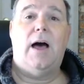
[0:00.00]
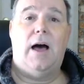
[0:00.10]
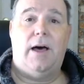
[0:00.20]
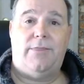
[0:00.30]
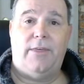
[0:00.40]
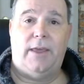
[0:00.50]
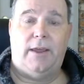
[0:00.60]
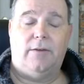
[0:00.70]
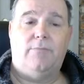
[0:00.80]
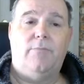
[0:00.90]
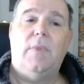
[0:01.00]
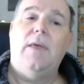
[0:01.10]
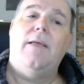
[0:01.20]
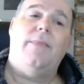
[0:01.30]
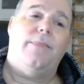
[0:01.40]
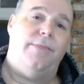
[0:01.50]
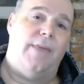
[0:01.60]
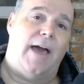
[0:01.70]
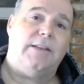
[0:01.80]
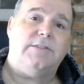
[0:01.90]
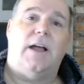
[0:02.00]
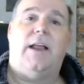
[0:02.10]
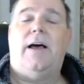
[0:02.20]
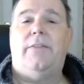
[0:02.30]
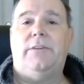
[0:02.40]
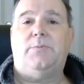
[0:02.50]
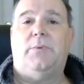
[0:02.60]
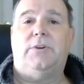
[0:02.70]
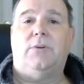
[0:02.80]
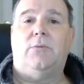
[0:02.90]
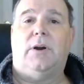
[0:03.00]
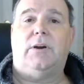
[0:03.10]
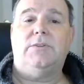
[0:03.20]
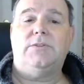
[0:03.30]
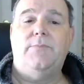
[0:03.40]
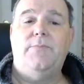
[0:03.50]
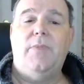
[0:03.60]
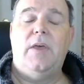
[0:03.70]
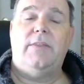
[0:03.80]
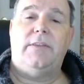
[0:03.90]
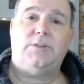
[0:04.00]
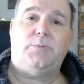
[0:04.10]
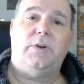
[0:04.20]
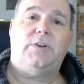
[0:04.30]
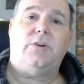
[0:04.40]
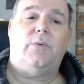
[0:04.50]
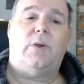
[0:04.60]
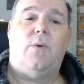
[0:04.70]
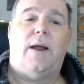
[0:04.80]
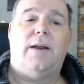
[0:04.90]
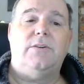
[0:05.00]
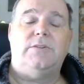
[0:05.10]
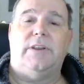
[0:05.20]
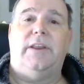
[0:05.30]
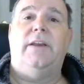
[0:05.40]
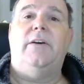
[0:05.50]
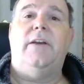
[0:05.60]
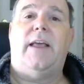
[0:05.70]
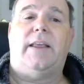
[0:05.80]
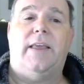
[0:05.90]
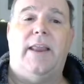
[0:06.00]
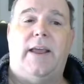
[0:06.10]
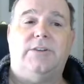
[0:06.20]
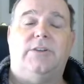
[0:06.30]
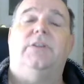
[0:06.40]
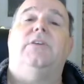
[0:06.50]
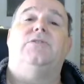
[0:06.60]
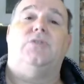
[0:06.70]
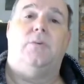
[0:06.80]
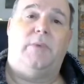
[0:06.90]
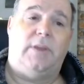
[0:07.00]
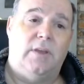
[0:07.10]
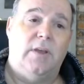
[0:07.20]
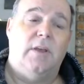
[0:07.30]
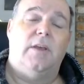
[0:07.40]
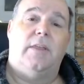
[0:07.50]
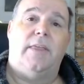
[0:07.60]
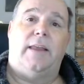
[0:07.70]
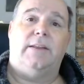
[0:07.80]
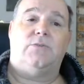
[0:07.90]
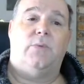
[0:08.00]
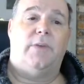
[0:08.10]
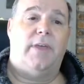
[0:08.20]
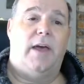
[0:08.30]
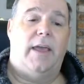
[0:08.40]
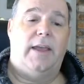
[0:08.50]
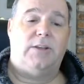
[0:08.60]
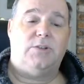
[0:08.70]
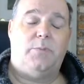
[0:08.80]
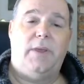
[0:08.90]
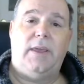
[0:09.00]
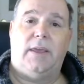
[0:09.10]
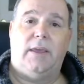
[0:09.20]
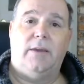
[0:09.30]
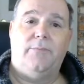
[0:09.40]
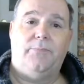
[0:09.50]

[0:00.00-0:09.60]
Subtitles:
a thing. That is not how this printer works. This printer requires an internet connection, assuming that it's with HP.